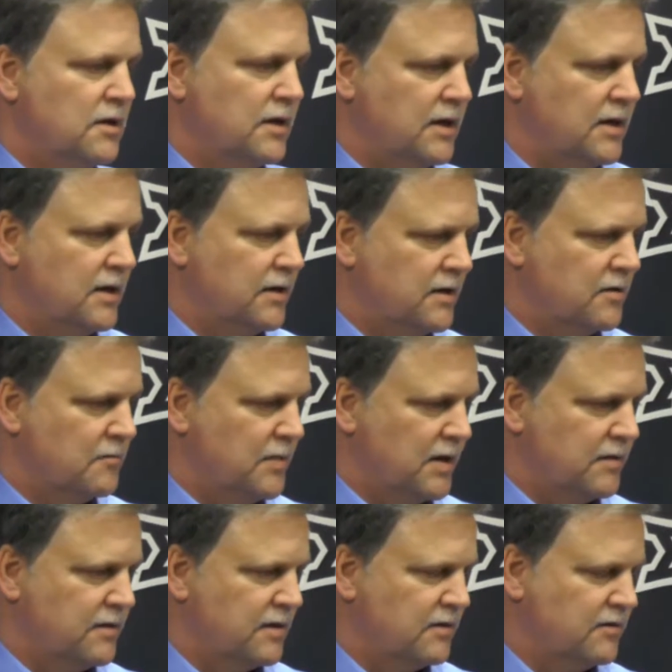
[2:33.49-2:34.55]
get in there and
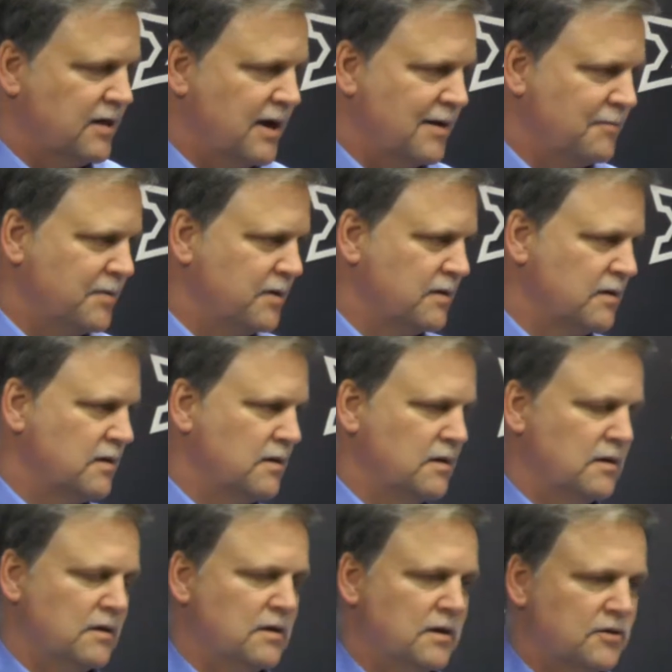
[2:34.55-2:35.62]
make things happen.
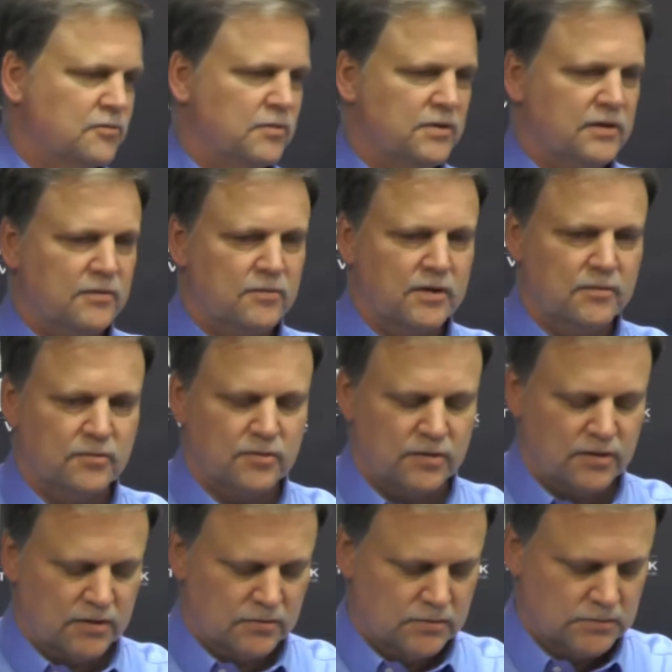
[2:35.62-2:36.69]
And then that's what they were able to
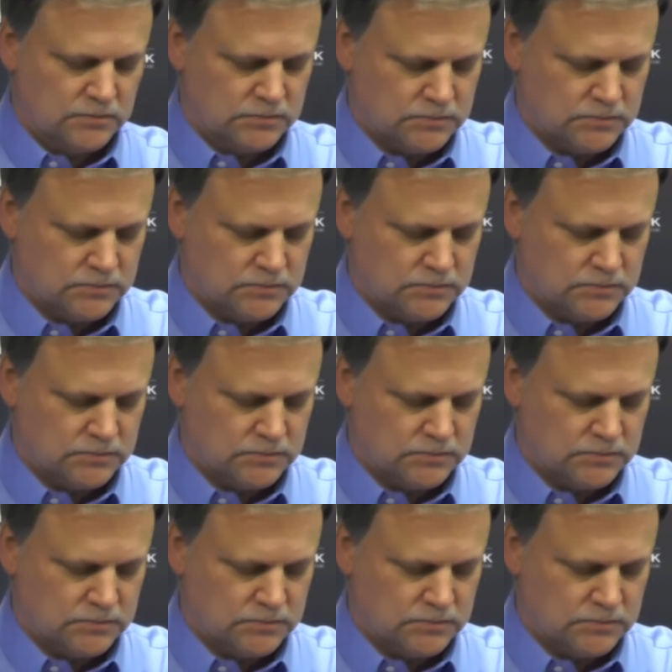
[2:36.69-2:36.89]
do.